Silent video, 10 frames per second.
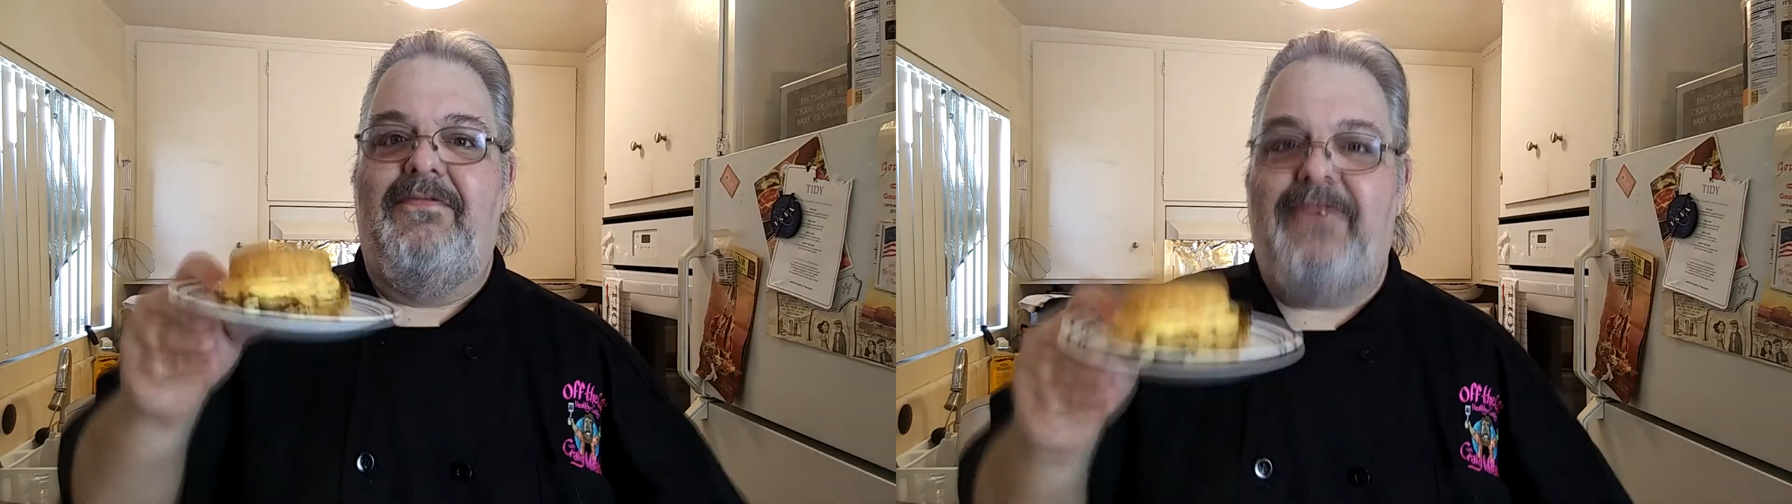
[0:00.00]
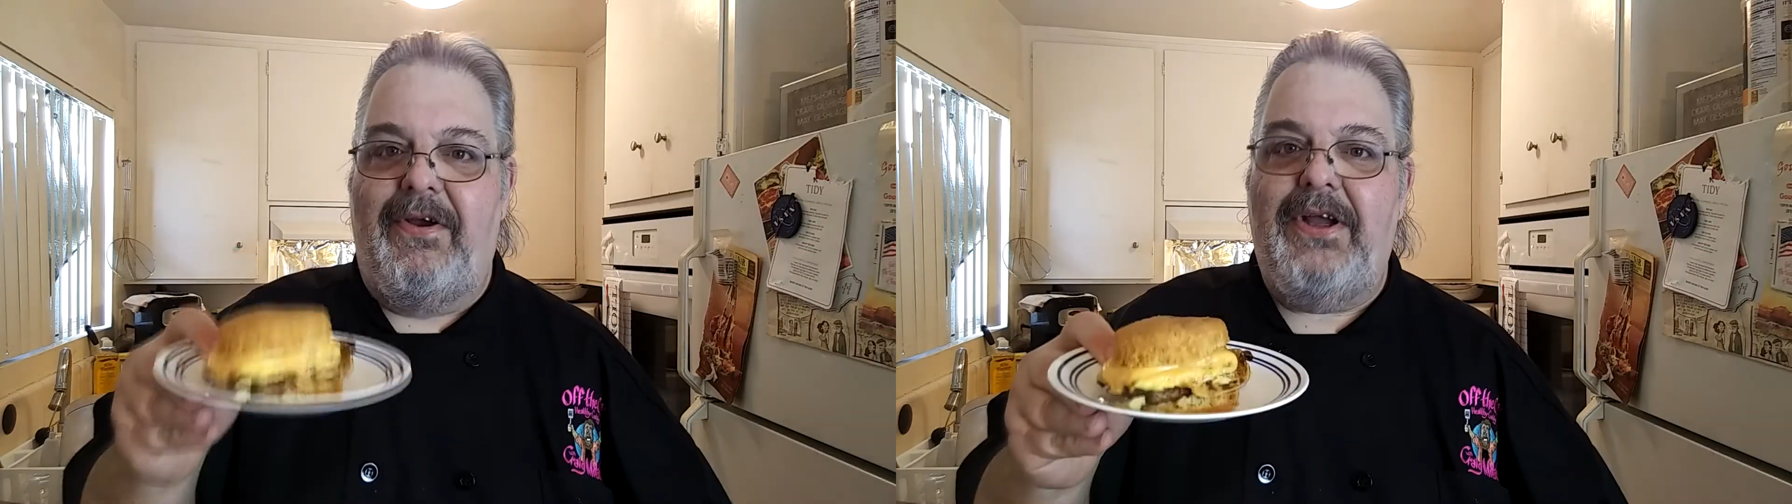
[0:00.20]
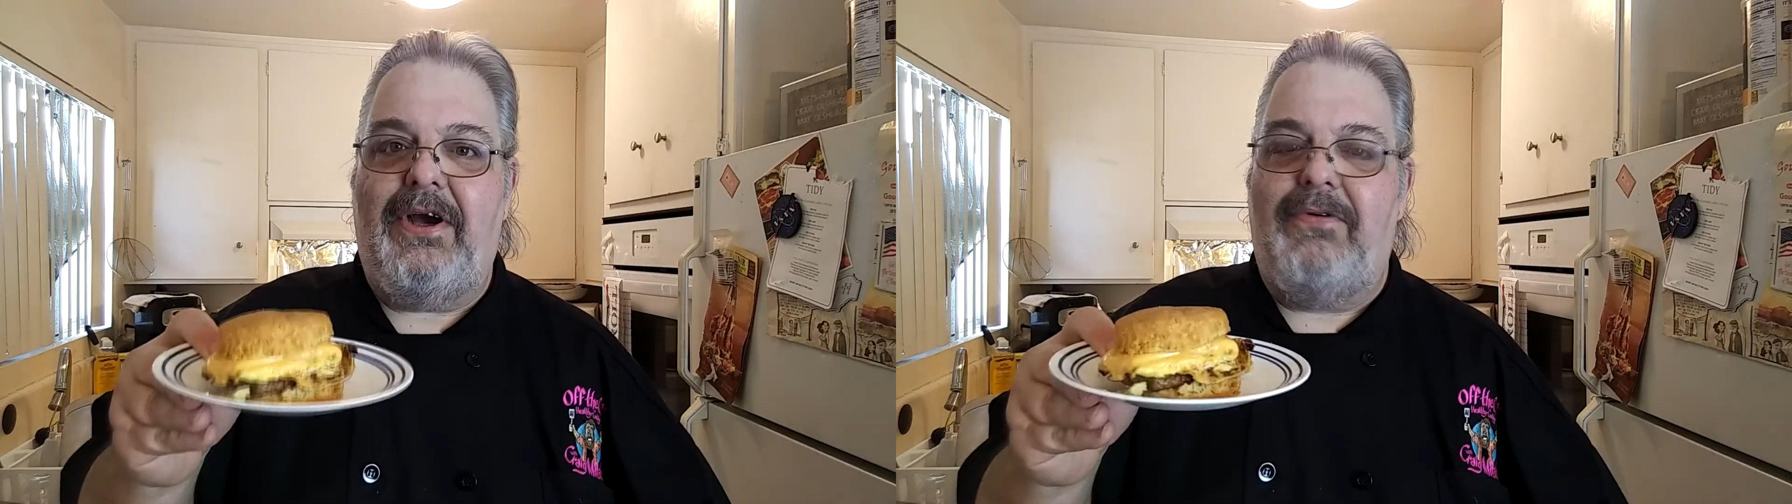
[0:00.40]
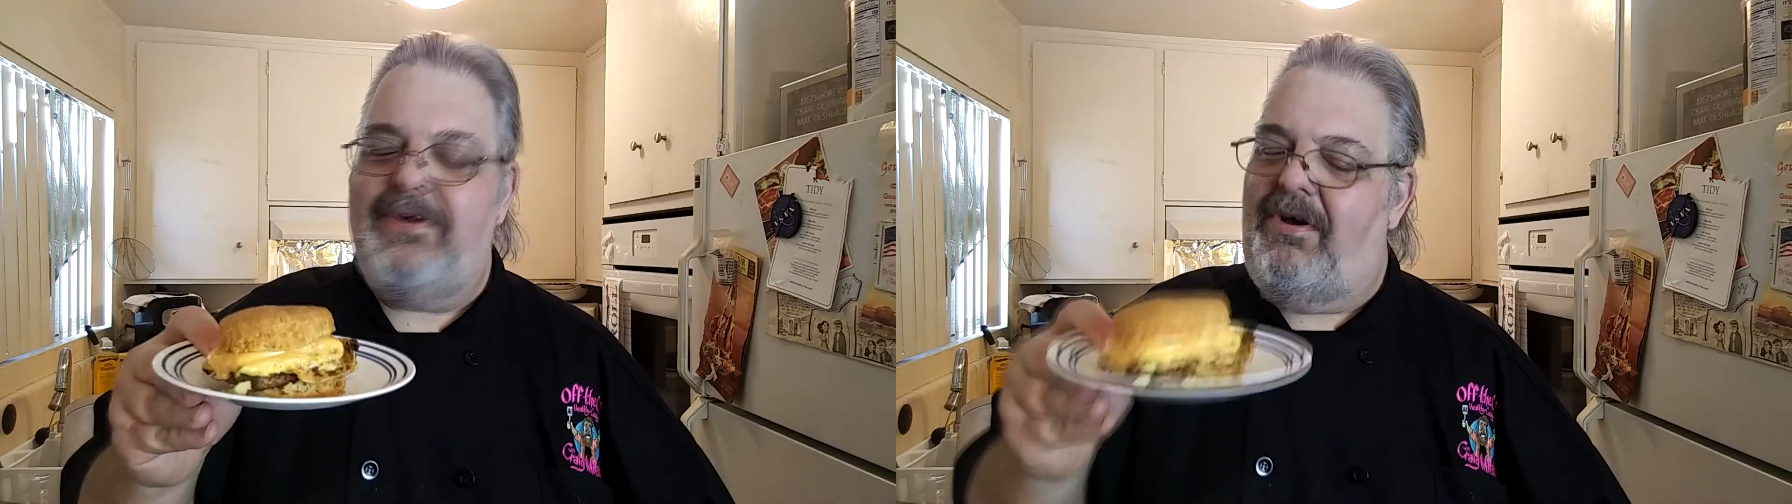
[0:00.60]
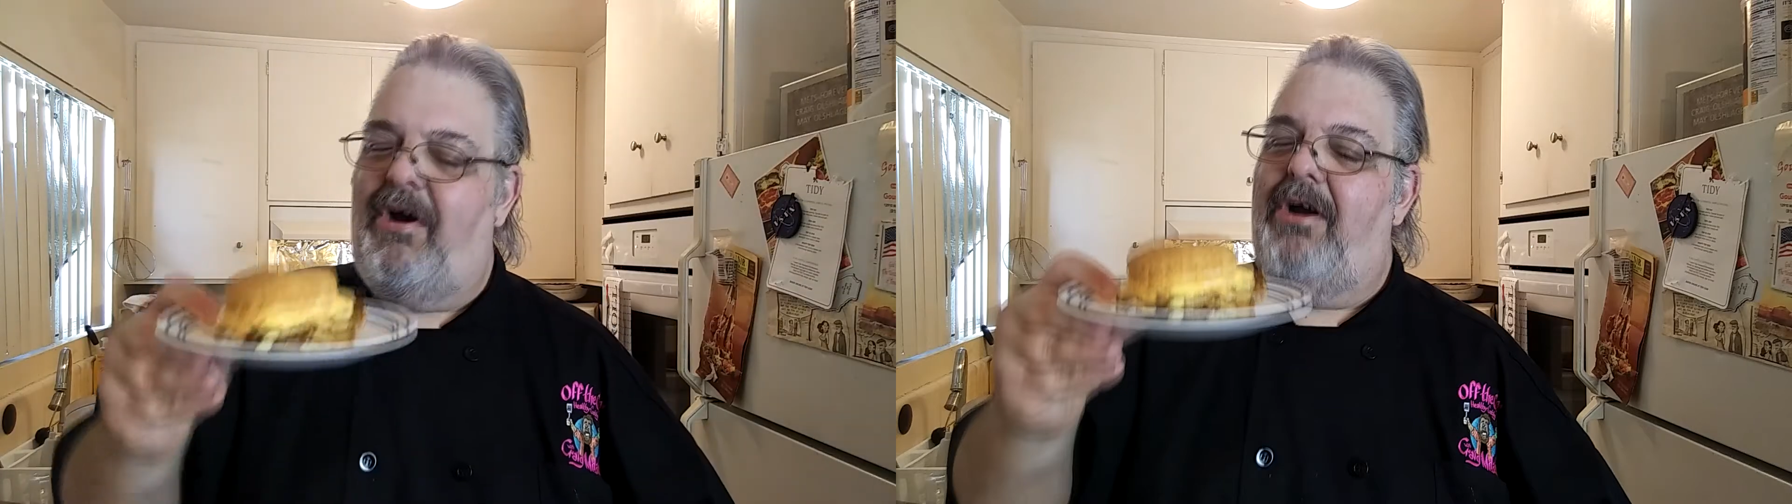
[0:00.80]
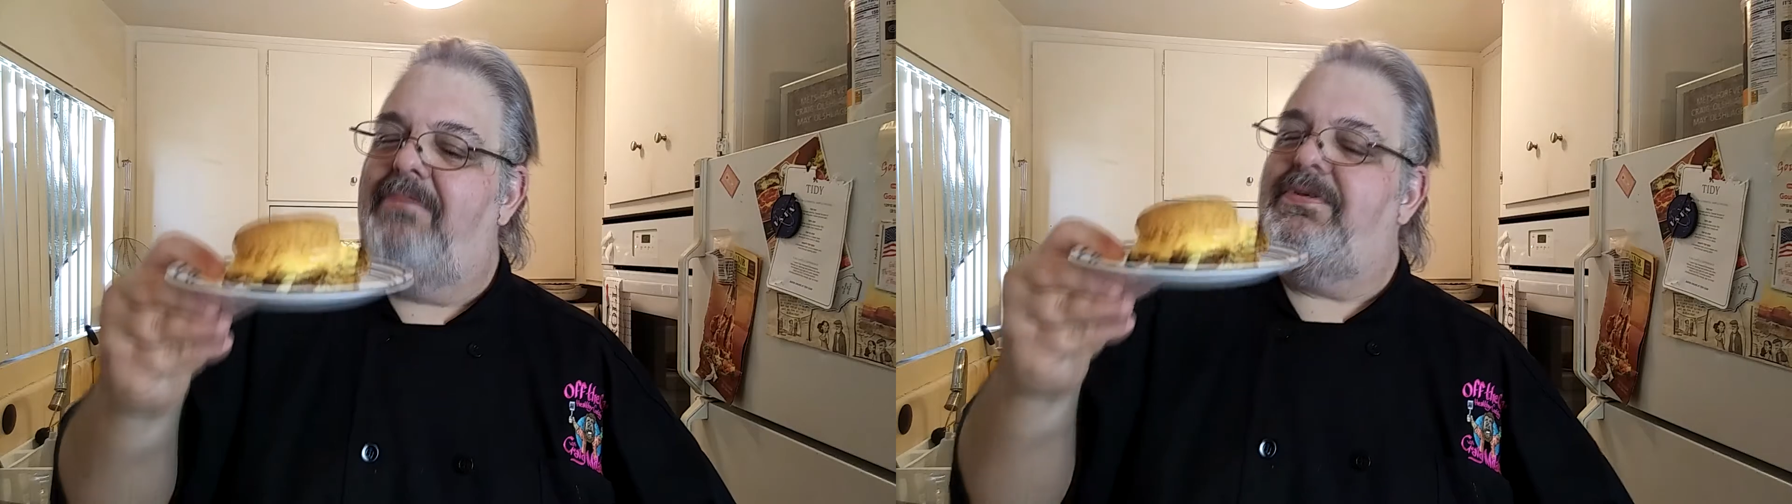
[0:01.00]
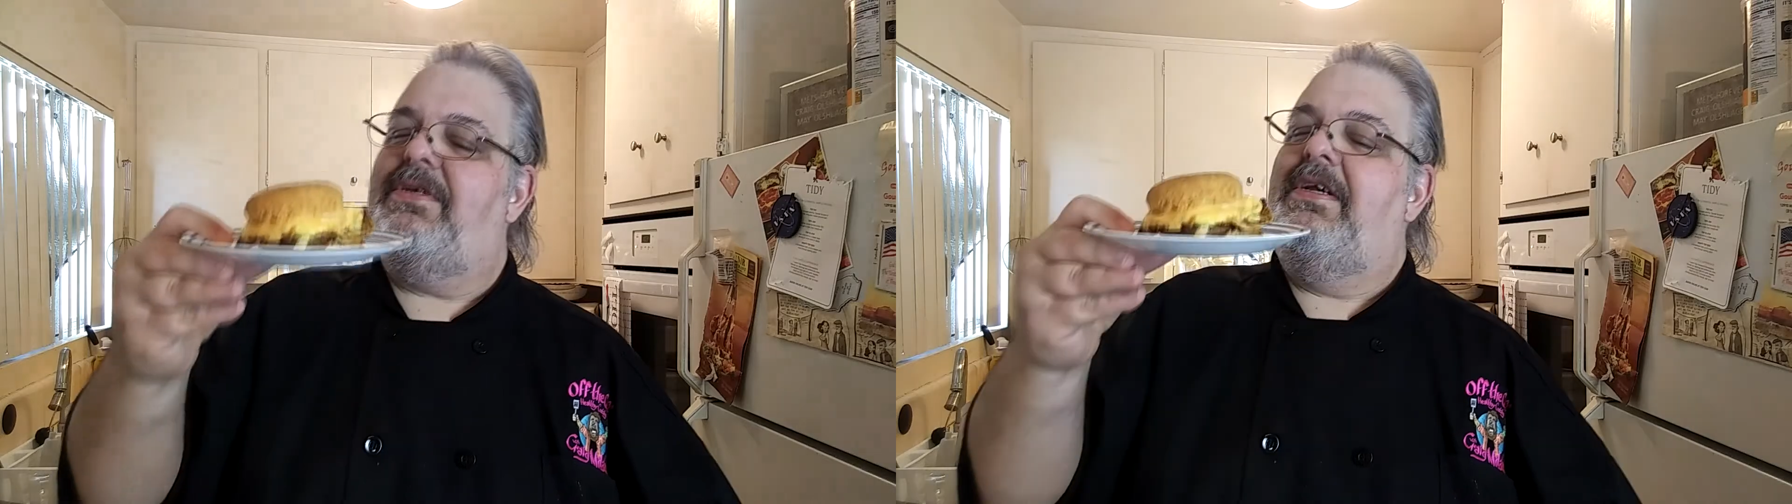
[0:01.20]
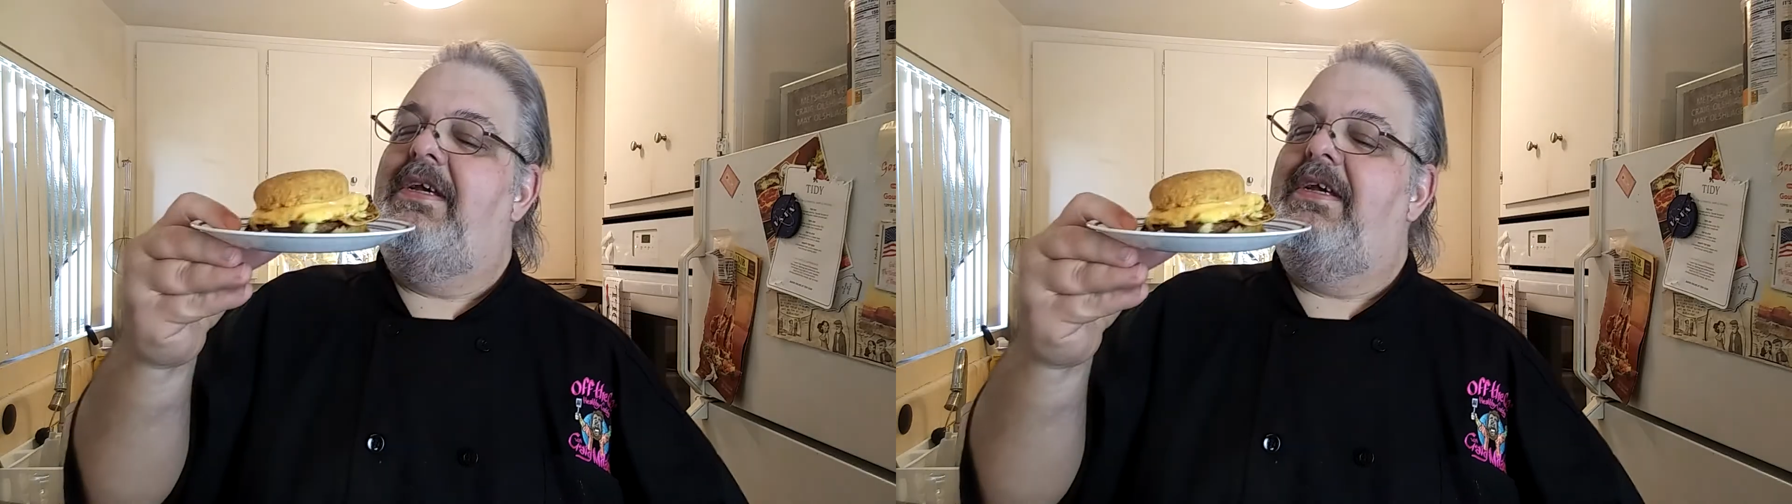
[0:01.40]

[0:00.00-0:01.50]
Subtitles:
Very low in carbs,